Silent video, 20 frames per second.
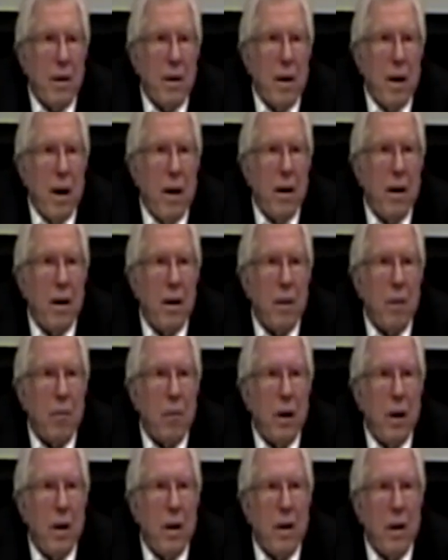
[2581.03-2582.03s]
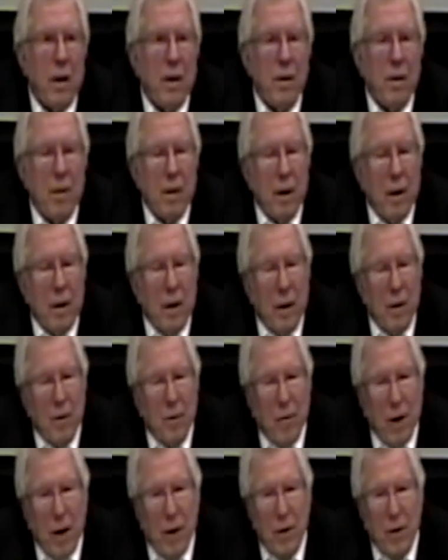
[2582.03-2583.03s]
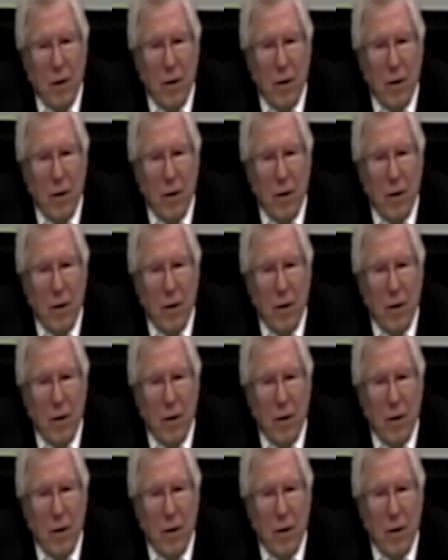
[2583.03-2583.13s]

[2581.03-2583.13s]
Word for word: again and Greek and, and, and so on.